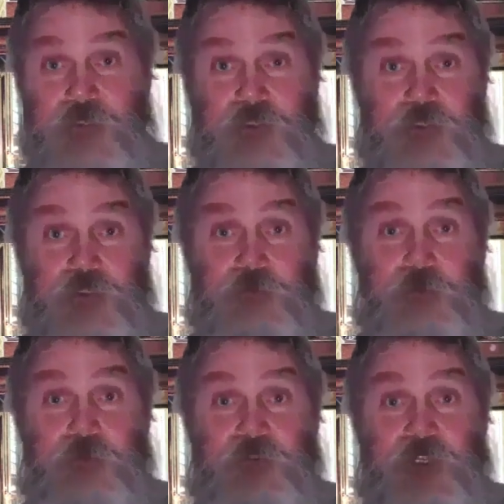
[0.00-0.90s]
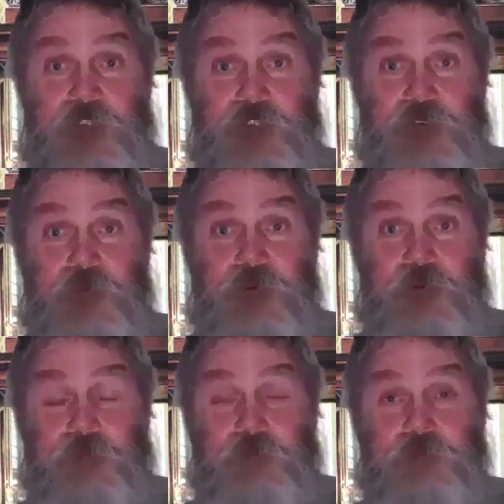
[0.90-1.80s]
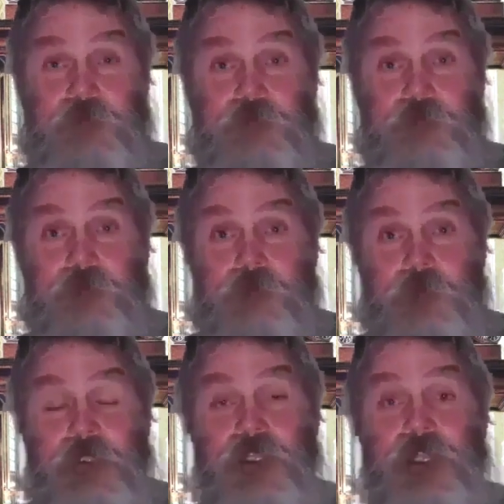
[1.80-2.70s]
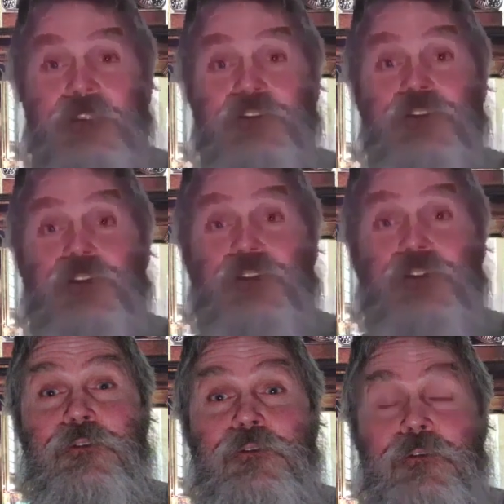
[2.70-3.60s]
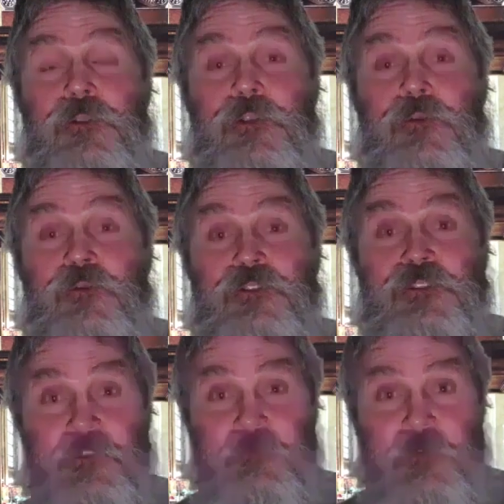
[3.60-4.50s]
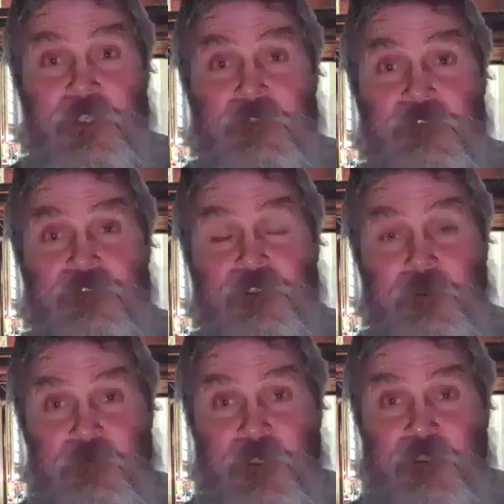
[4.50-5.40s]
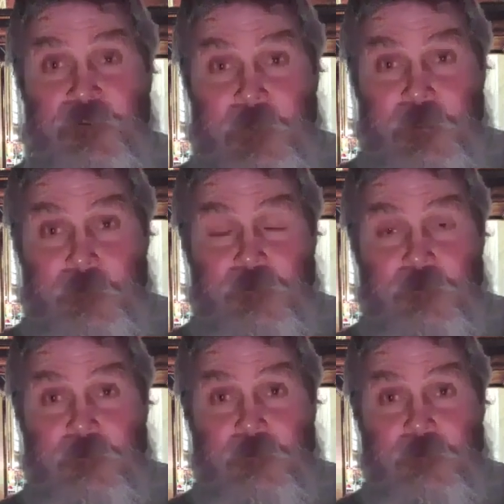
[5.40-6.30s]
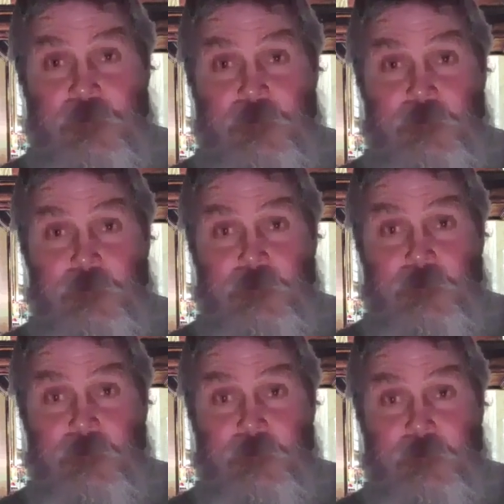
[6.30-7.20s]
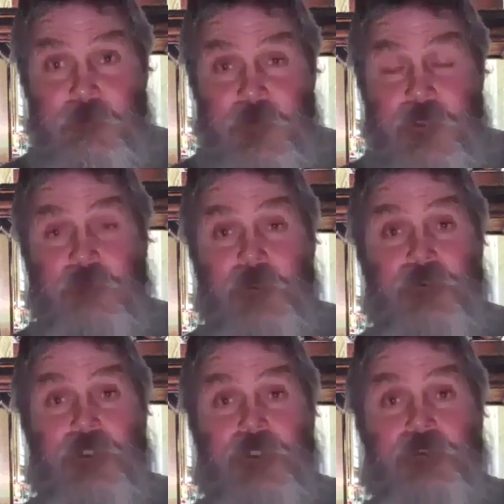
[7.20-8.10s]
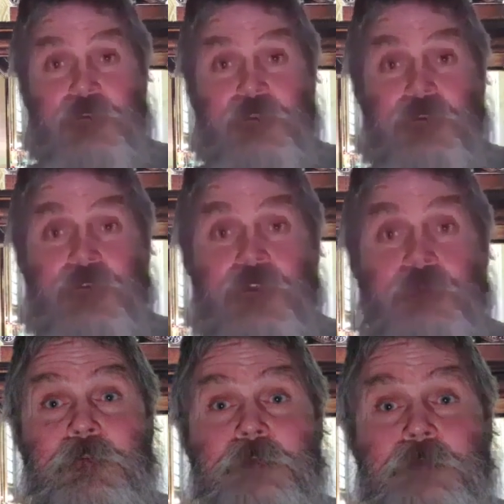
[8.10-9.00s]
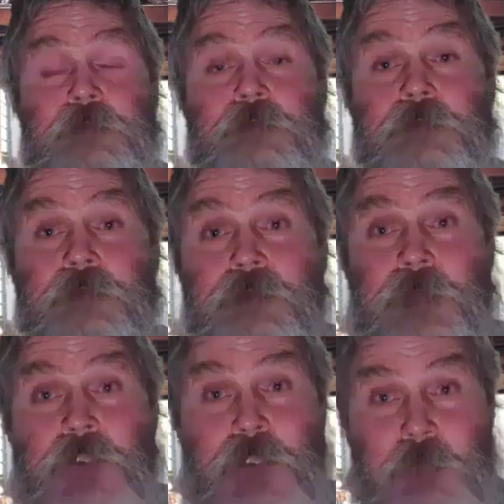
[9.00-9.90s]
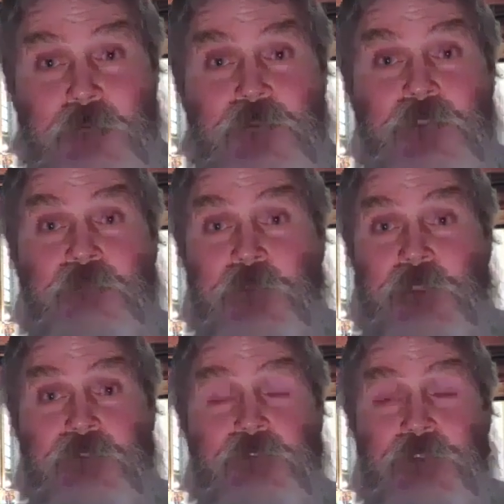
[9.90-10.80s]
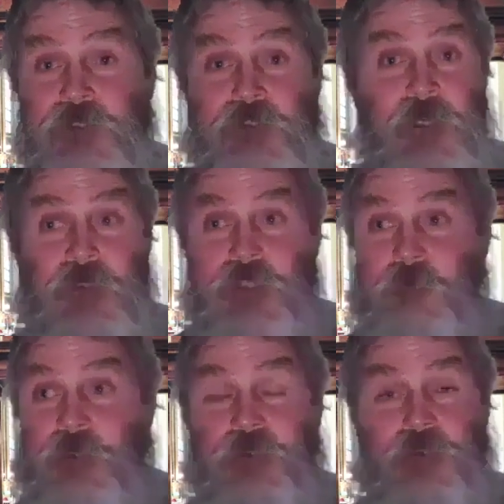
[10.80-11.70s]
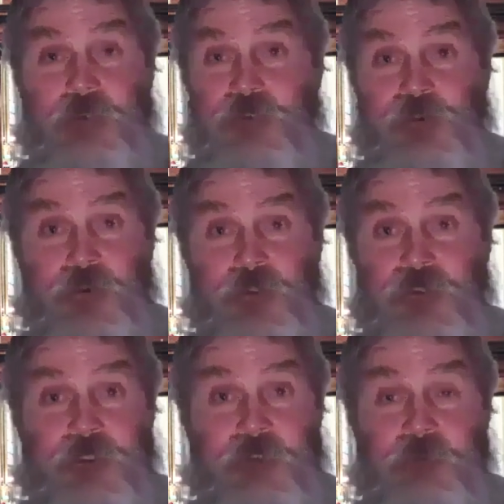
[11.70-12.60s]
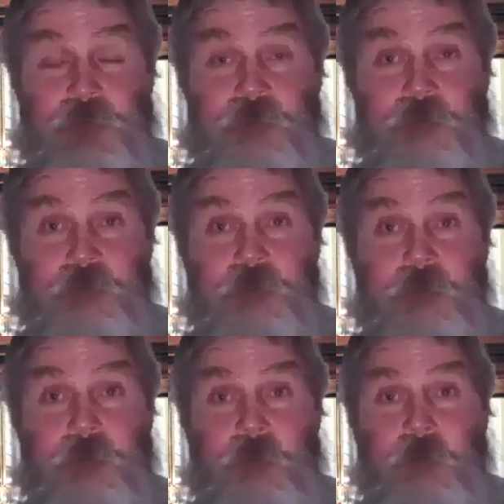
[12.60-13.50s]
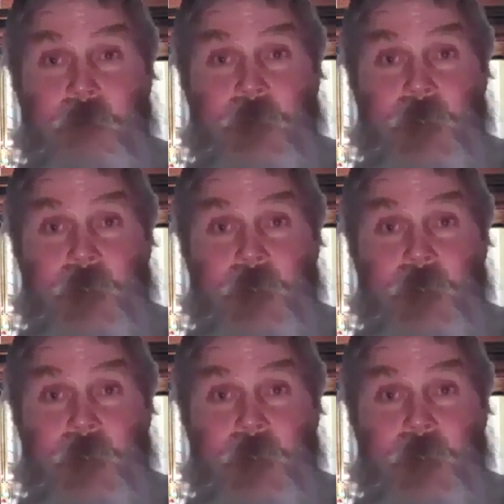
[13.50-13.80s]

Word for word: And it has nothing to do with perfecting the world. It has to do will send forgiveness of his people and the building of the third temple. Comes with sin forgiveness. He's not coming to destroy sinners.